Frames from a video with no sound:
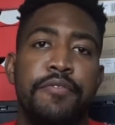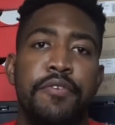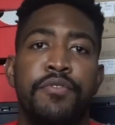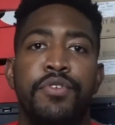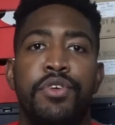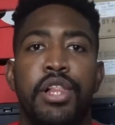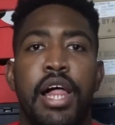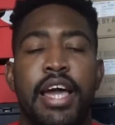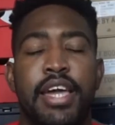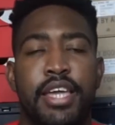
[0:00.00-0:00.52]
If
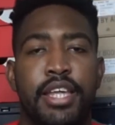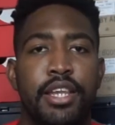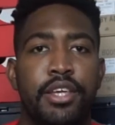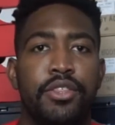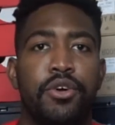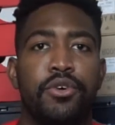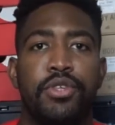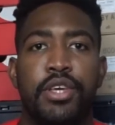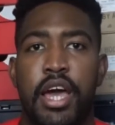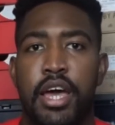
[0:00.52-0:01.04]
you like any of
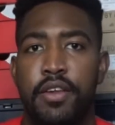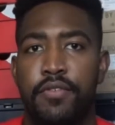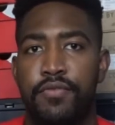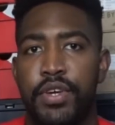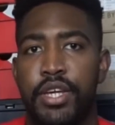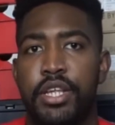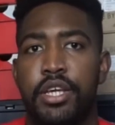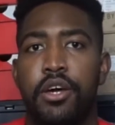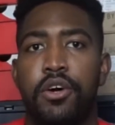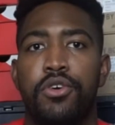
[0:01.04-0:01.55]
those kind of
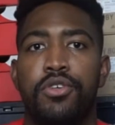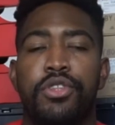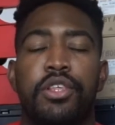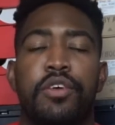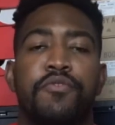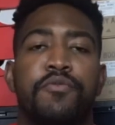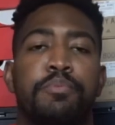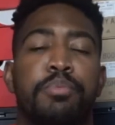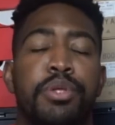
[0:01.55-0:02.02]
videos, then